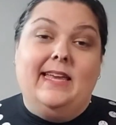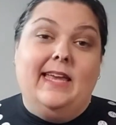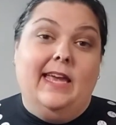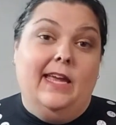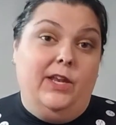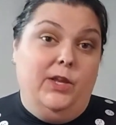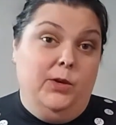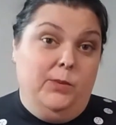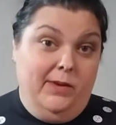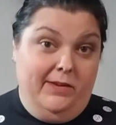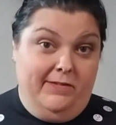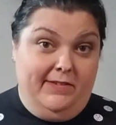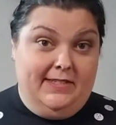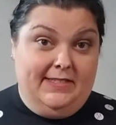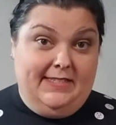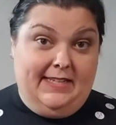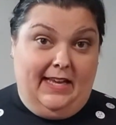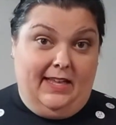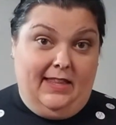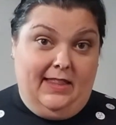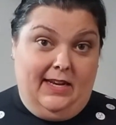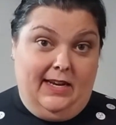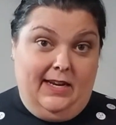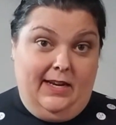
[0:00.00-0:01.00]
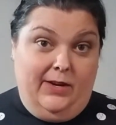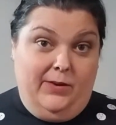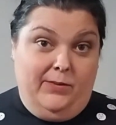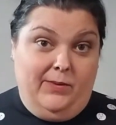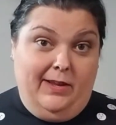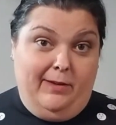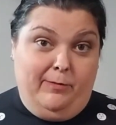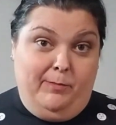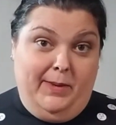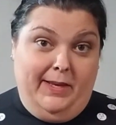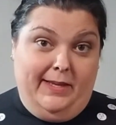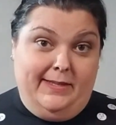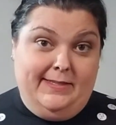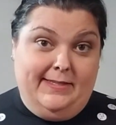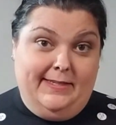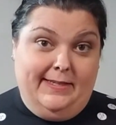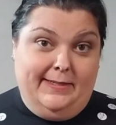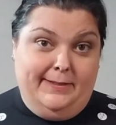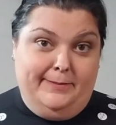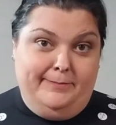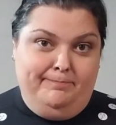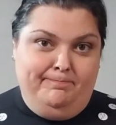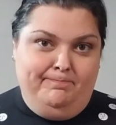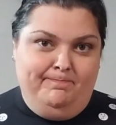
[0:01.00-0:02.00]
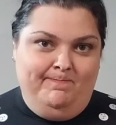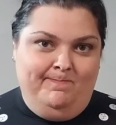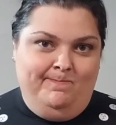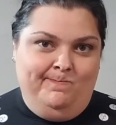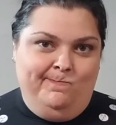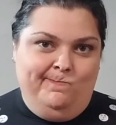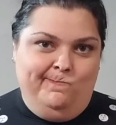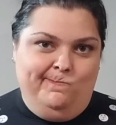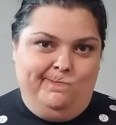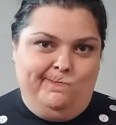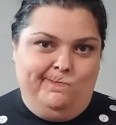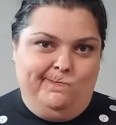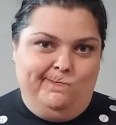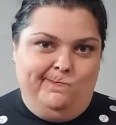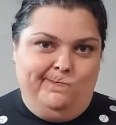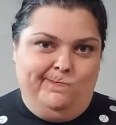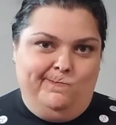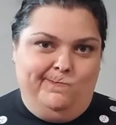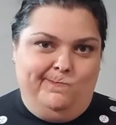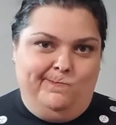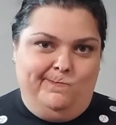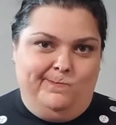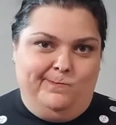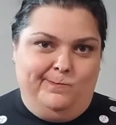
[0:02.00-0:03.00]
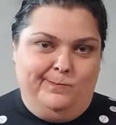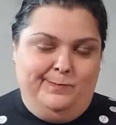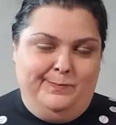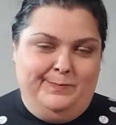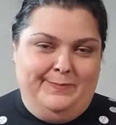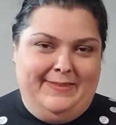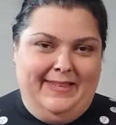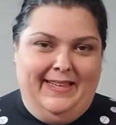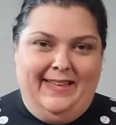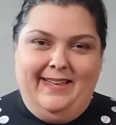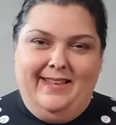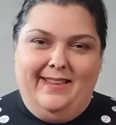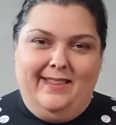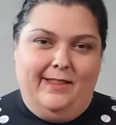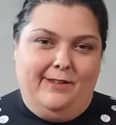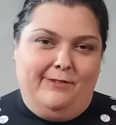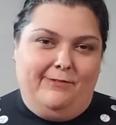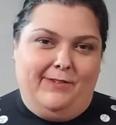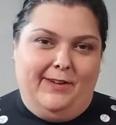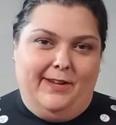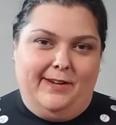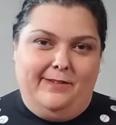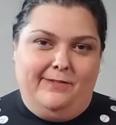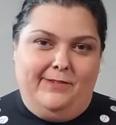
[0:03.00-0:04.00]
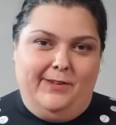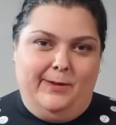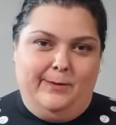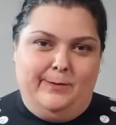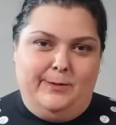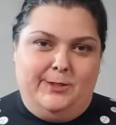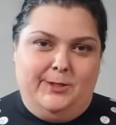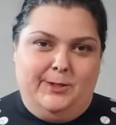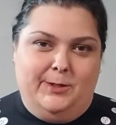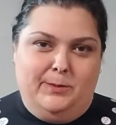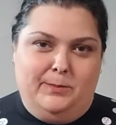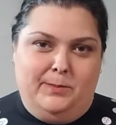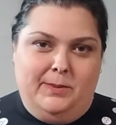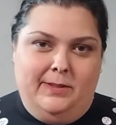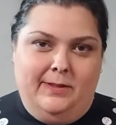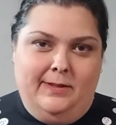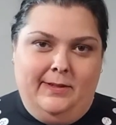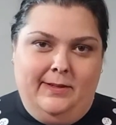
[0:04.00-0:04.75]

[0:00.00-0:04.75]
Can you even tell that I don't have pants on? The fun of YouTube.